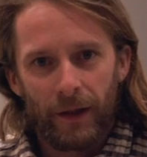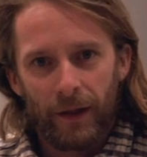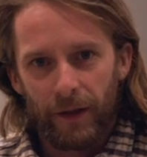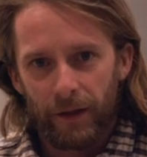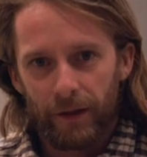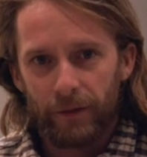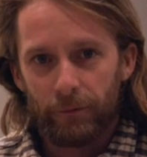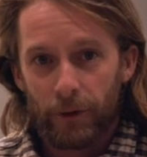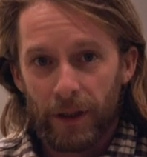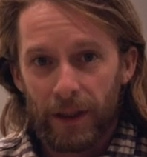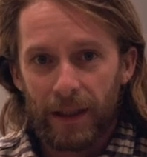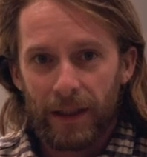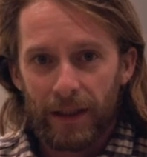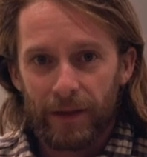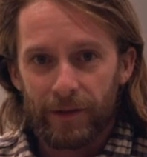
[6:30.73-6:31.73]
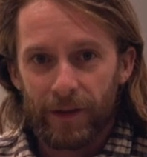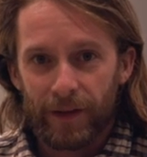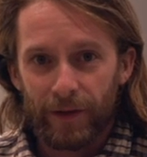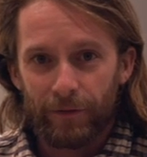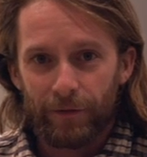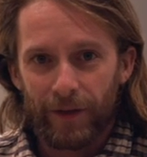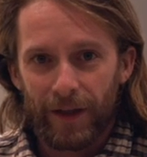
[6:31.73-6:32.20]
It really is
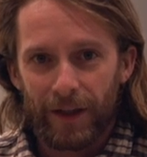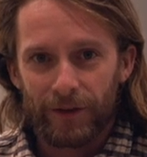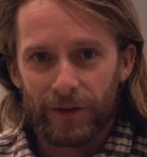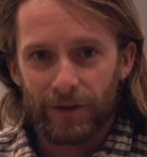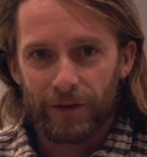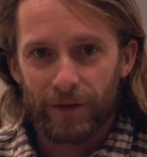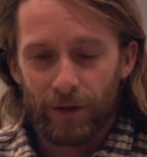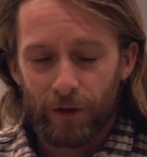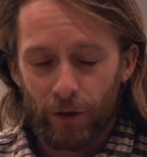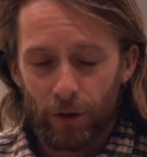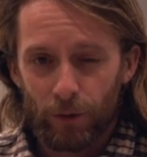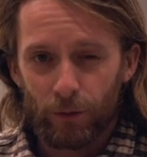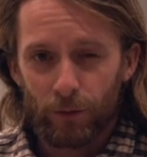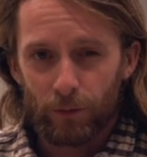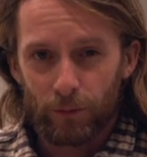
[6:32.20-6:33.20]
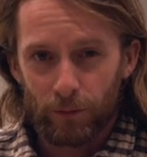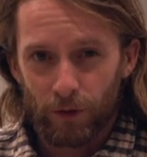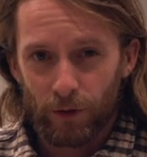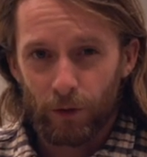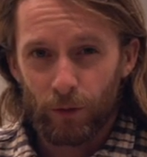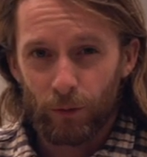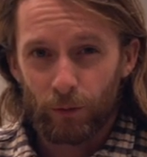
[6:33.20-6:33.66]
in the flesh. It's a
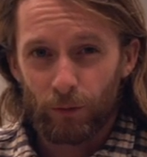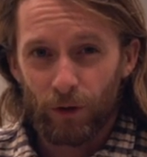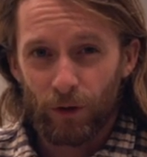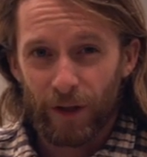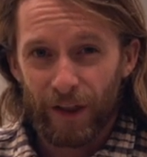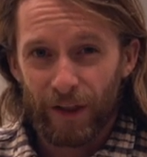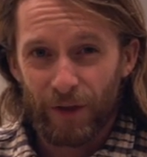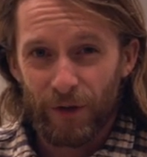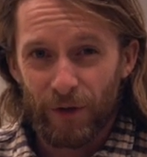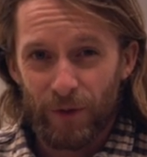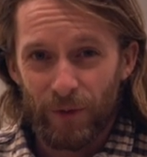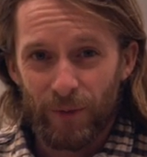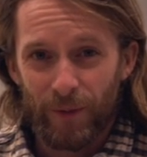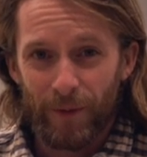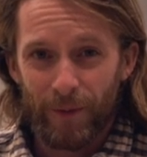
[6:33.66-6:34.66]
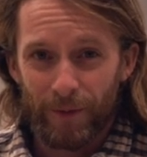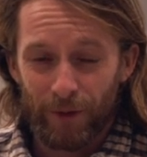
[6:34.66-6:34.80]
cool, cool looking new